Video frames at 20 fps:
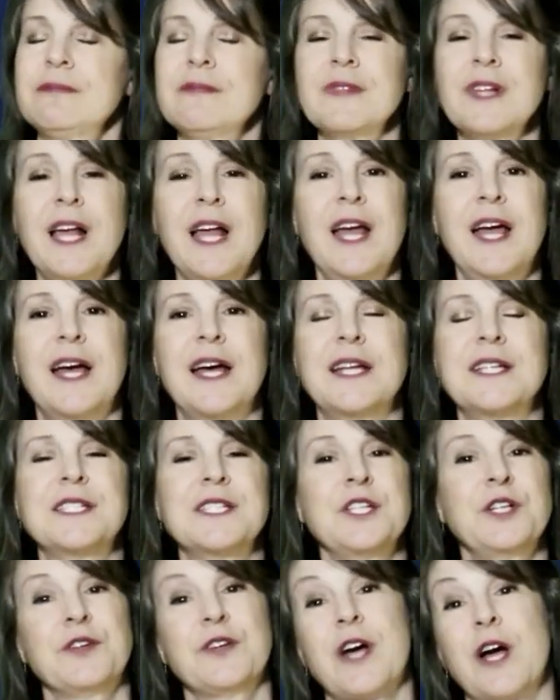and
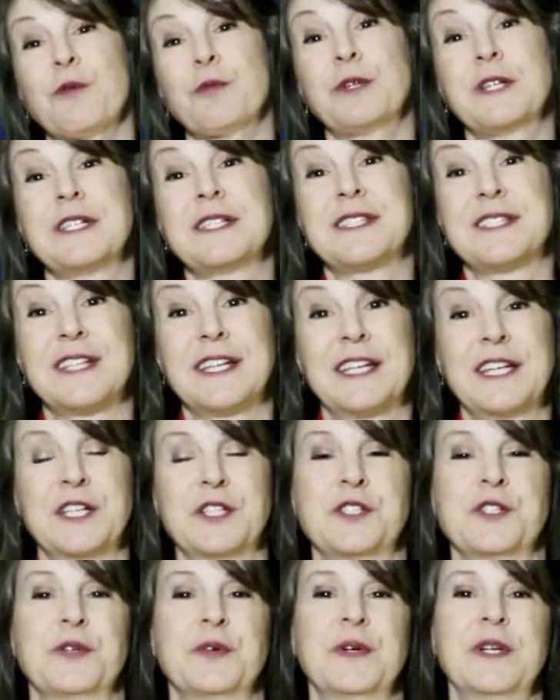you're not really sticking
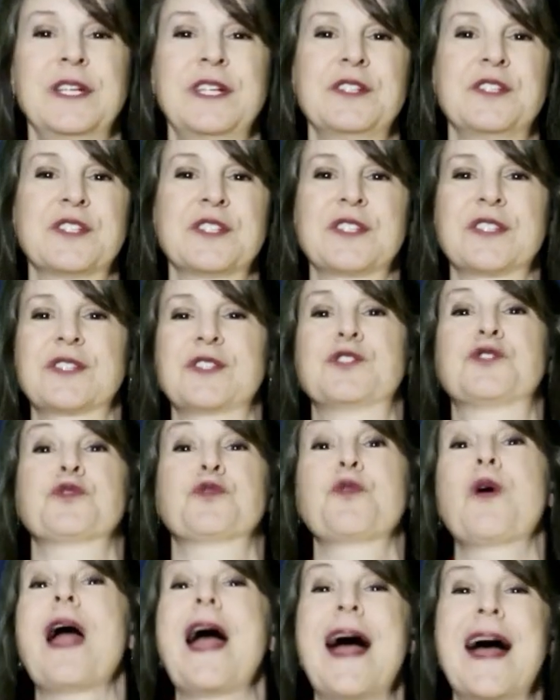to it, you just
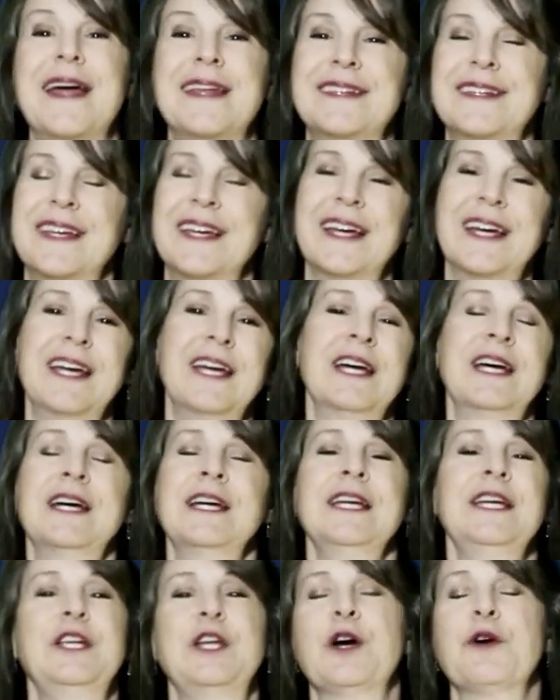dread
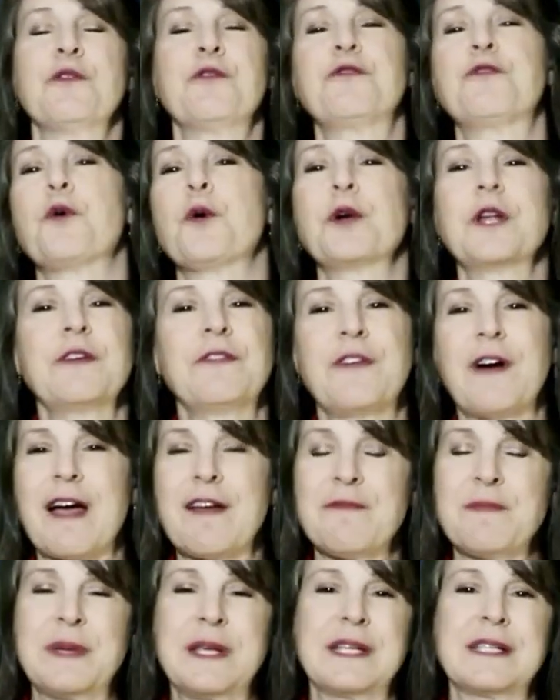
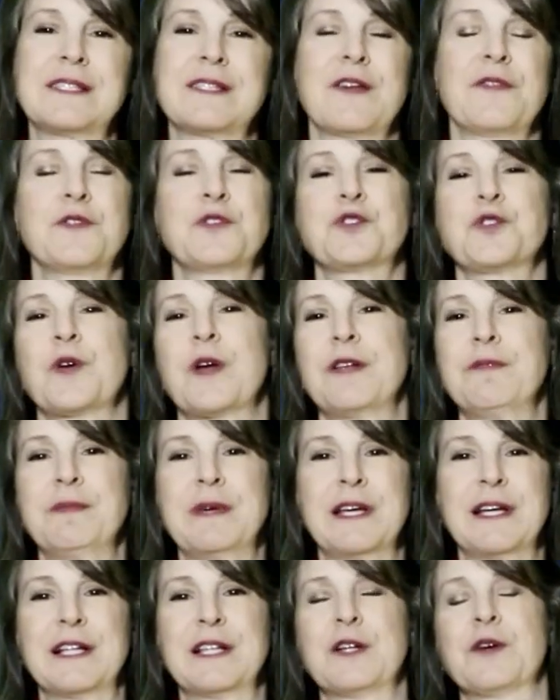45 minutes on the
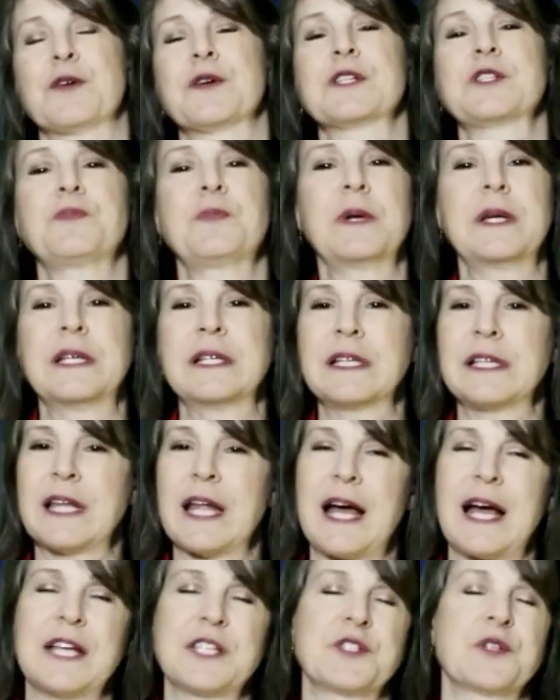treadmill or a spin
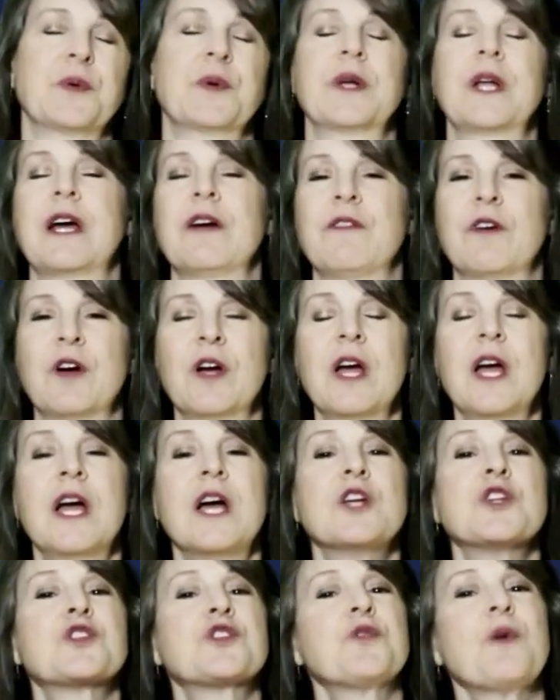class or whatever,
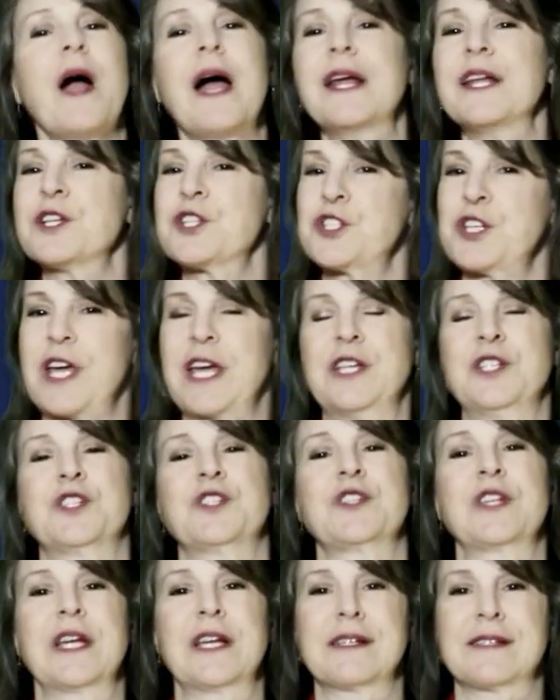try to change
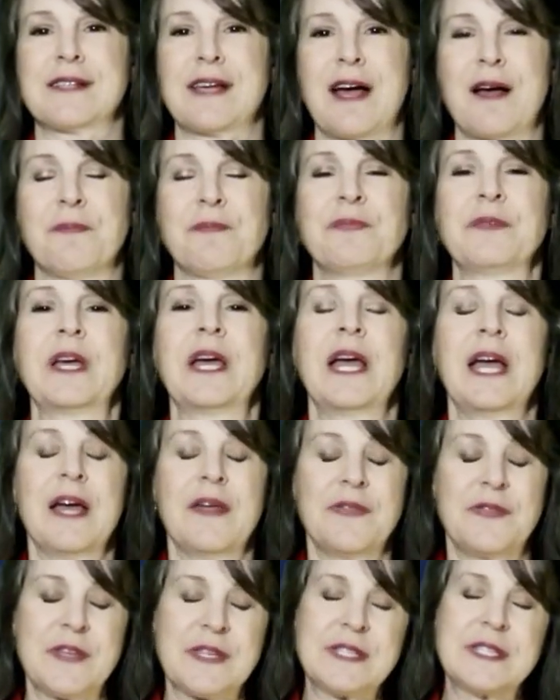things up.
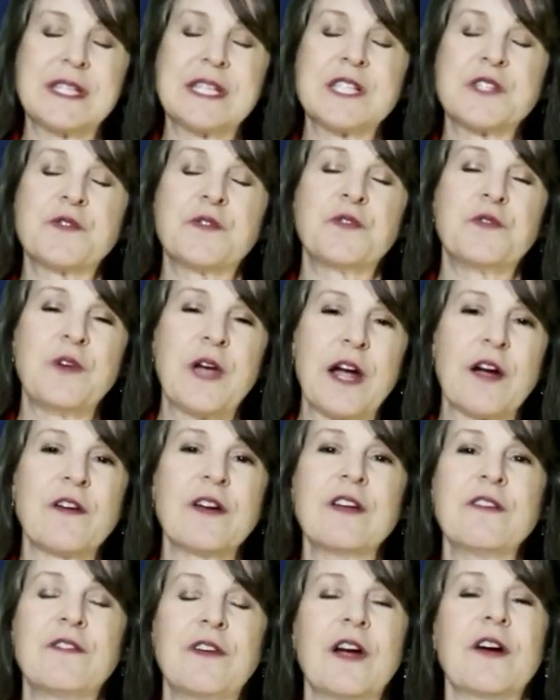This is
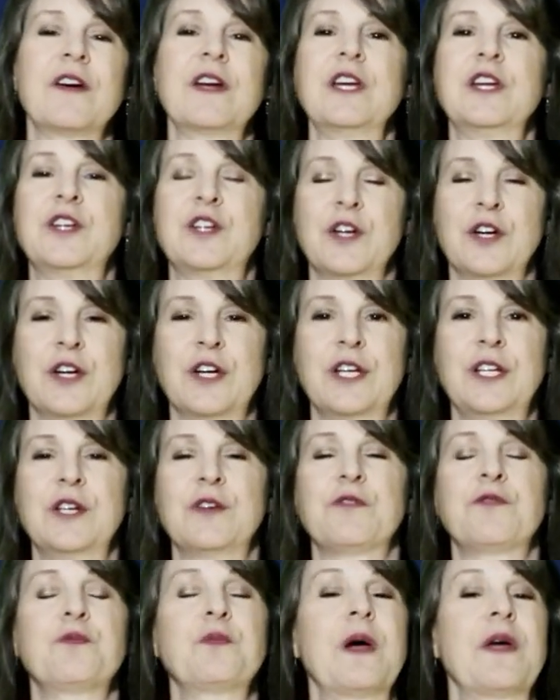very, very good
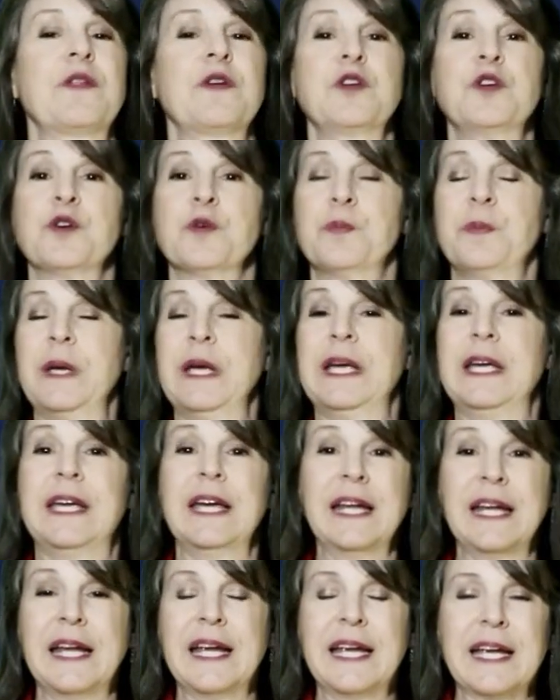whether you're
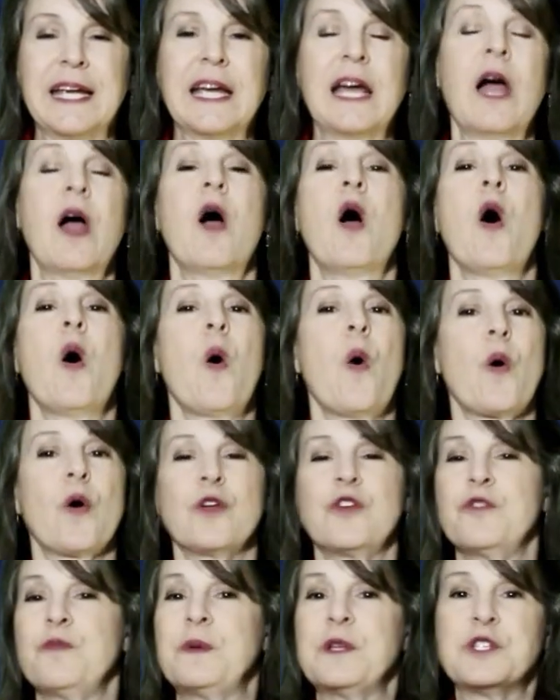beginning or
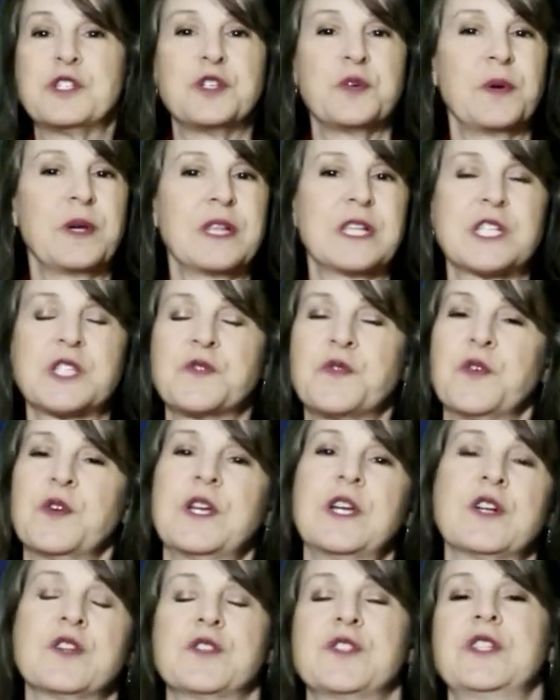you've been doing this for
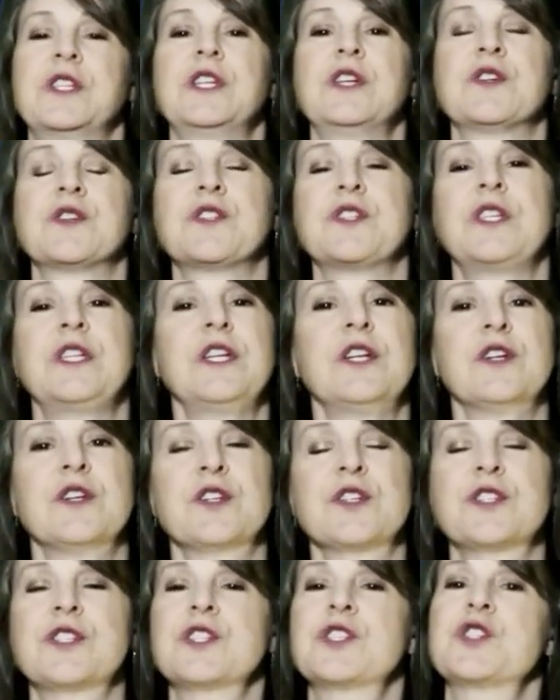years and years and
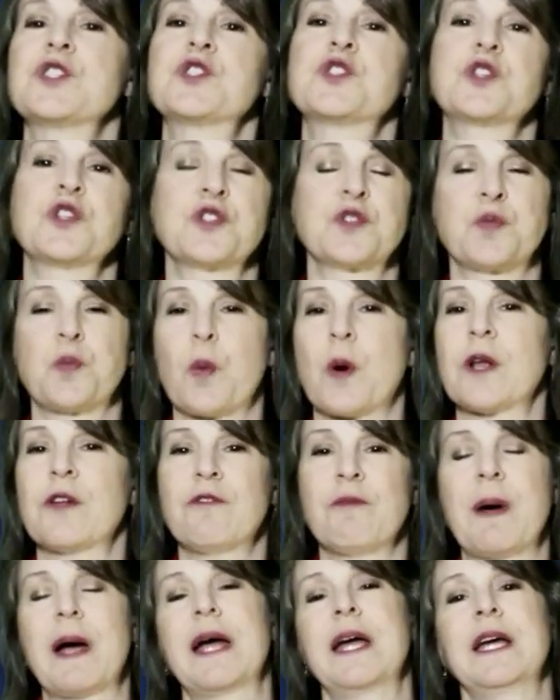years. This is just one of
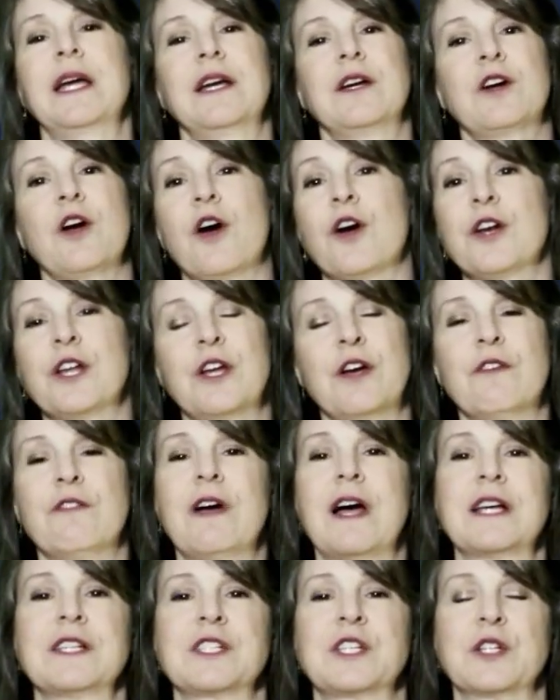my
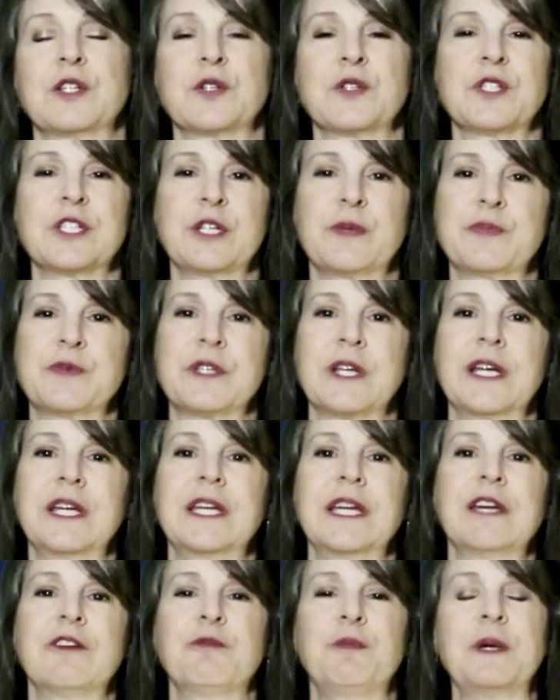cardiovascular tips I
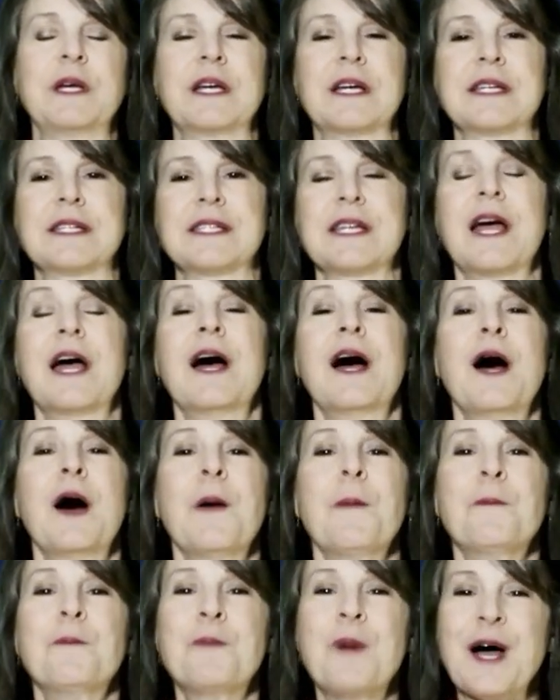give because
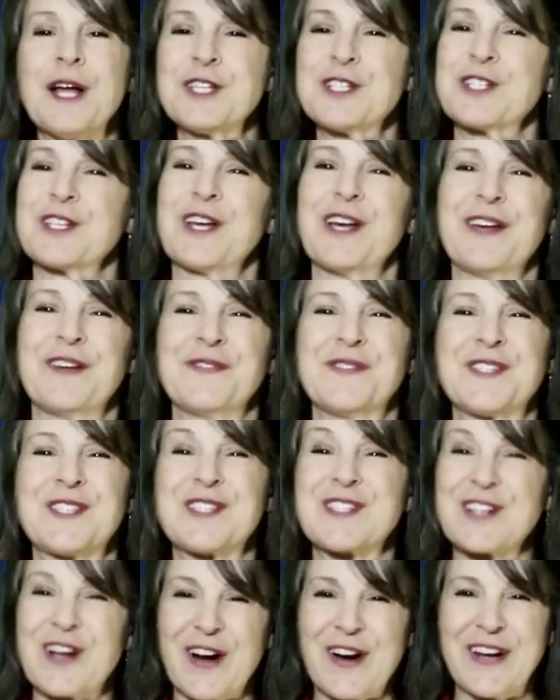much of
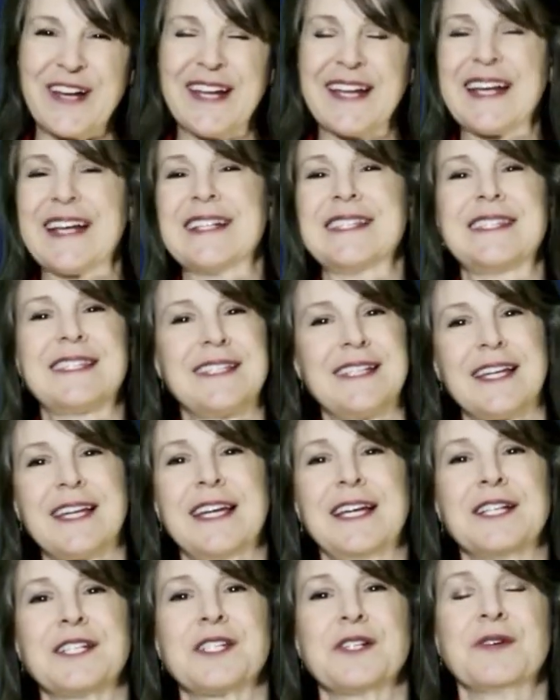starting and
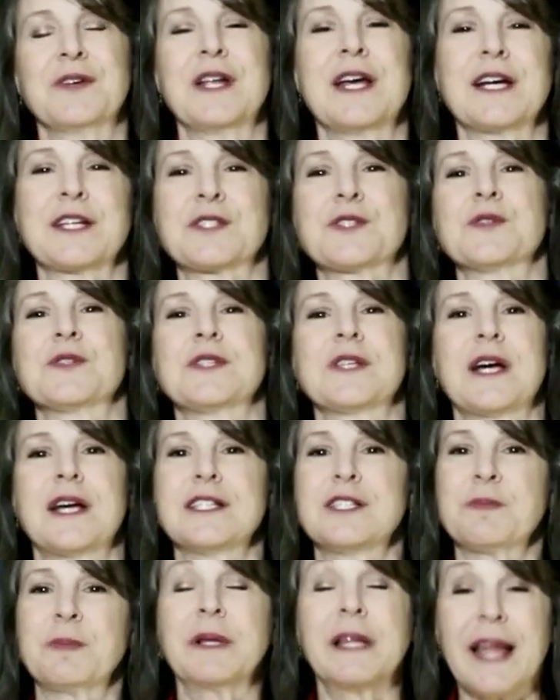sticking to an
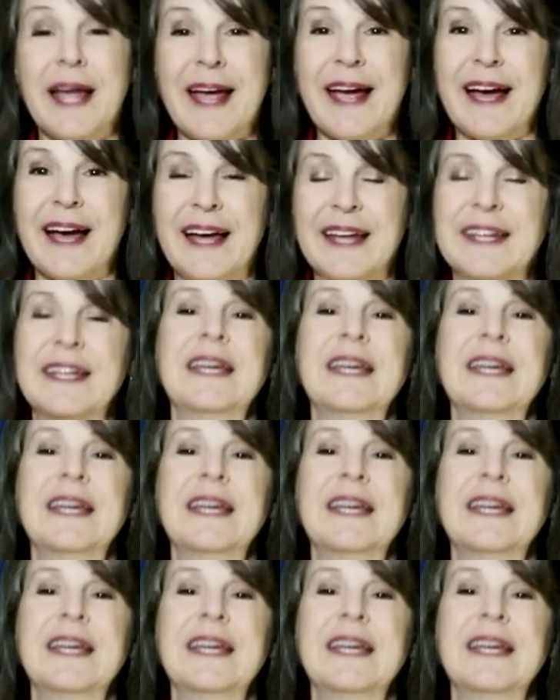exercise plan